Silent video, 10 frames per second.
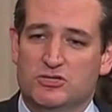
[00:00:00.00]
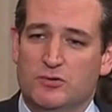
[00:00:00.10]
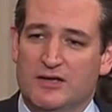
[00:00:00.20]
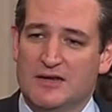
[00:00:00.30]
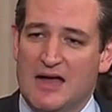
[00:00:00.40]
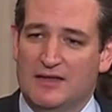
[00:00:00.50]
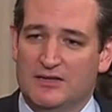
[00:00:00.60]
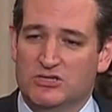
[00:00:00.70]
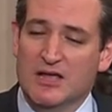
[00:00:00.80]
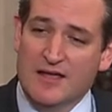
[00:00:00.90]
to
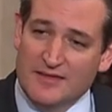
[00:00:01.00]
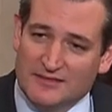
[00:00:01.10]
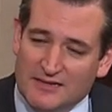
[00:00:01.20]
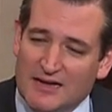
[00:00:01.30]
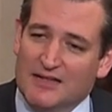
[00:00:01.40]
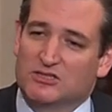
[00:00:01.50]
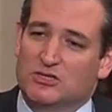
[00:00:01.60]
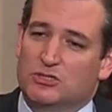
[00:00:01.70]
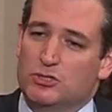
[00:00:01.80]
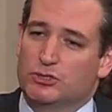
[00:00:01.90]
acknowledge that the
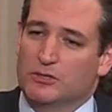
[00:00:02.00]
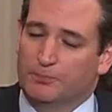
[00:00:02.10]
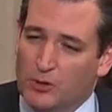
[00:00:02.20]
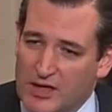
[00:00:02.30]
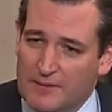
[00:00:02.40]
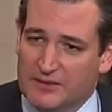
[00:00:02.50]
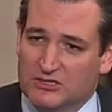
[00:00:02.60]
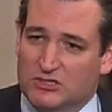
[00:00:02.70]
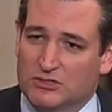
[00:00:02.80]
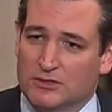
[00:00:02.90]
Constitution
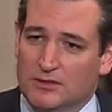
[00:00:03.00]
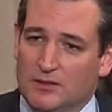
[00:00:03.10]
prohibits